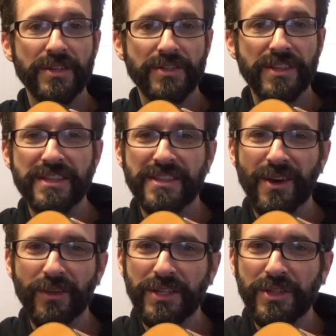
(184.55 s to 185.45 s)
So these are the
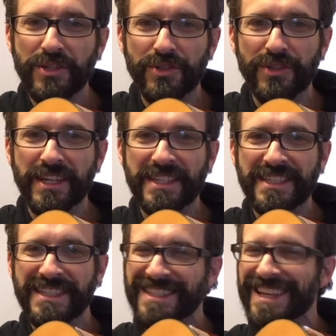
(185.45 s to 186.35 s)
only two strings
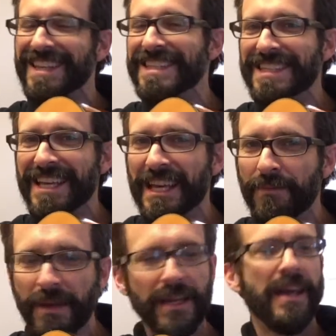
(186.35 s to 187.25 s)
that stay the same.